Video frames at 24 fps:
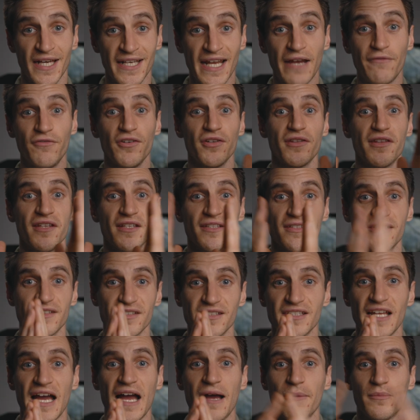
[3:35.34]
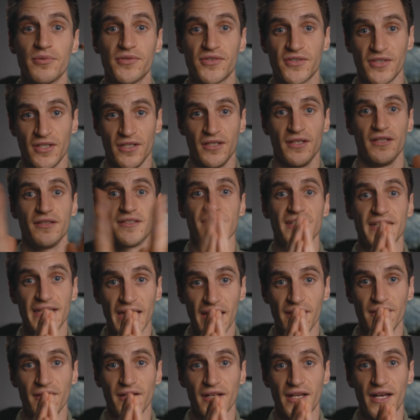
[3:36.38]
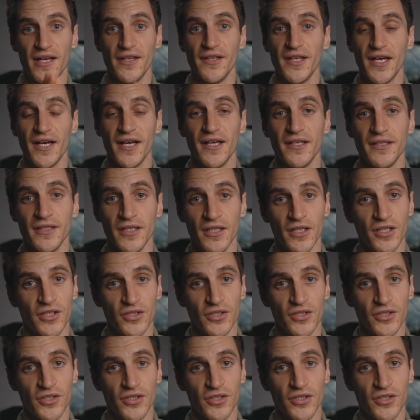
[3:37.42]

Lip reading: and everything snaps together like that.